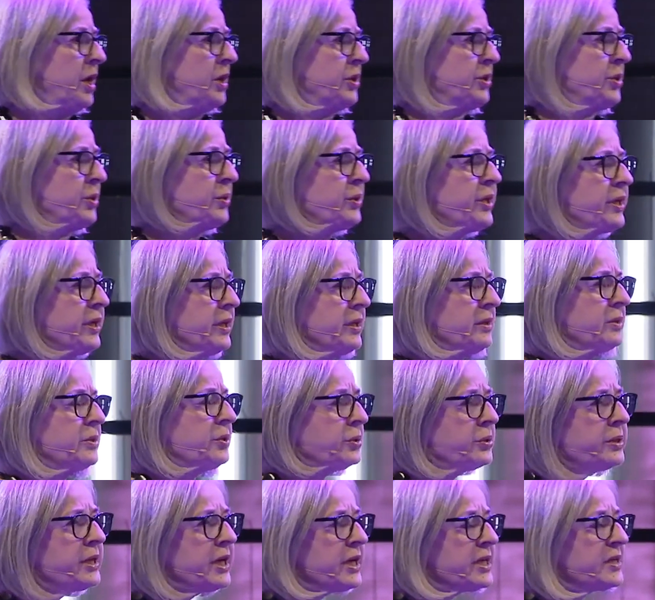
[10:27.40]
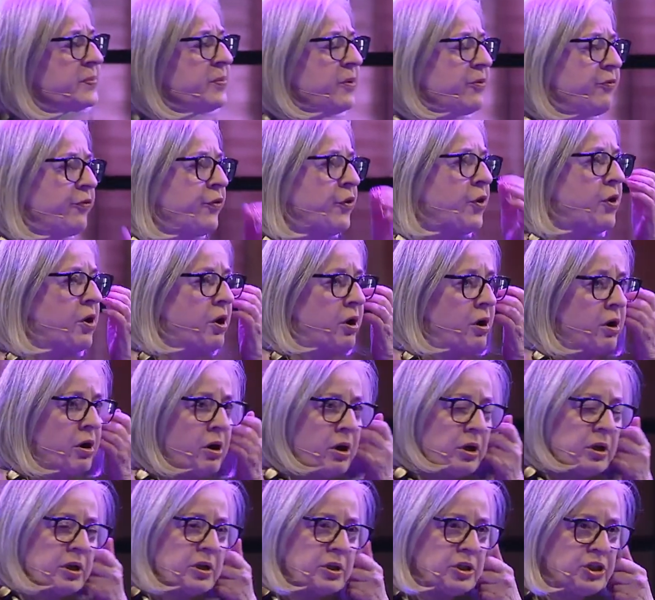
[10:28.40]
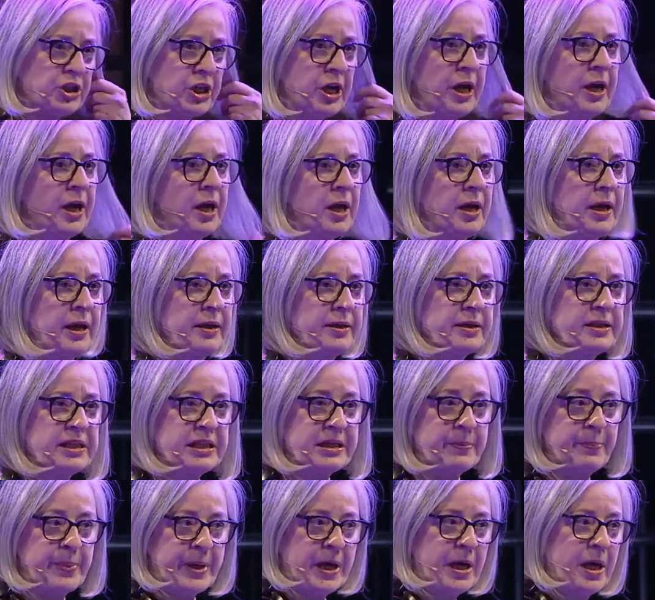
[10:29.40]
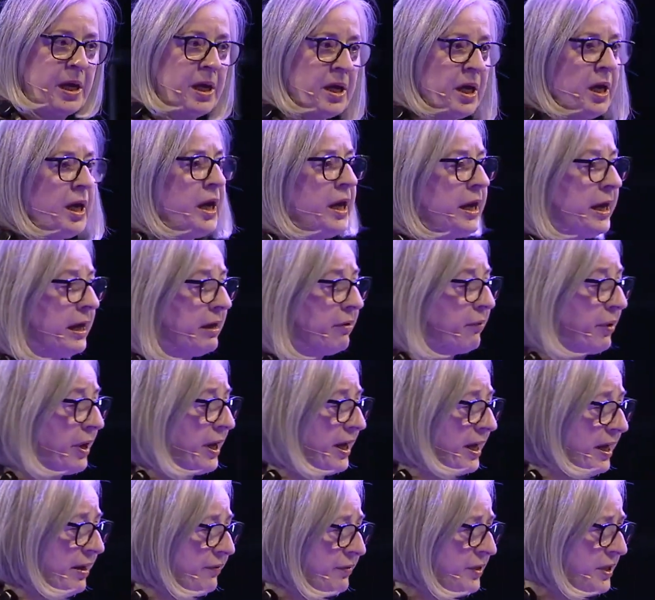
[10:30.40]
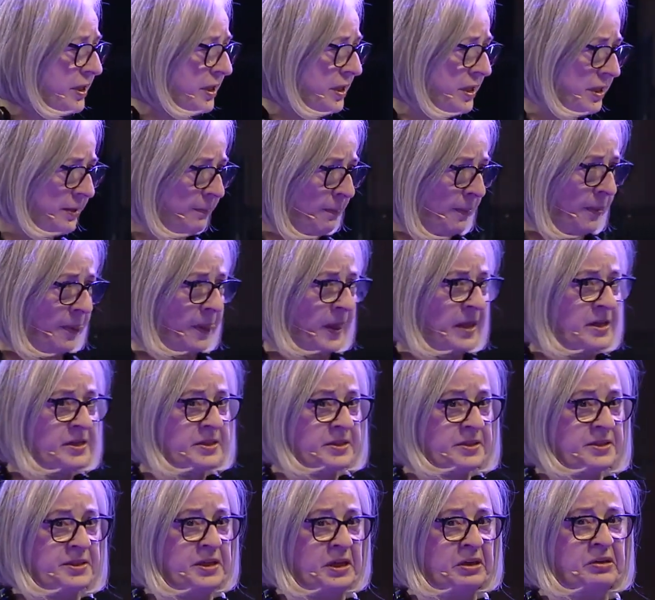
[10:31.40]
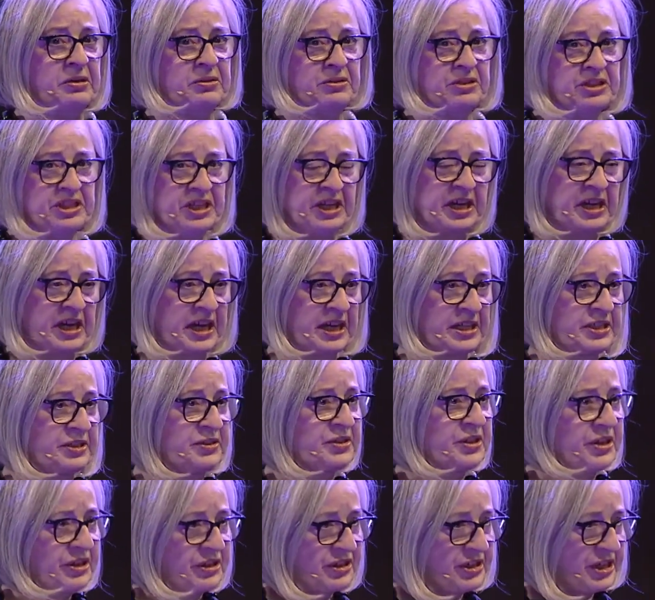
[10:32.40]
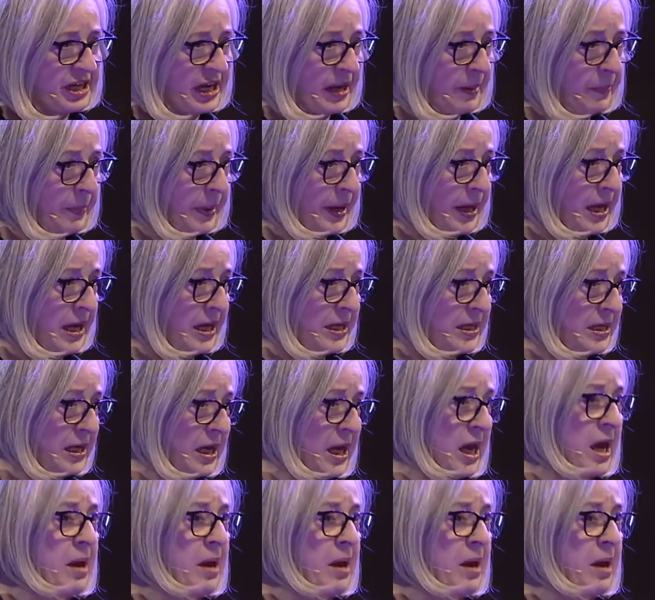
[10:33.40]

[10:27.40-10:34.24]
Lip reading: 2 days before Shah and Diba arrived, security guys turned up and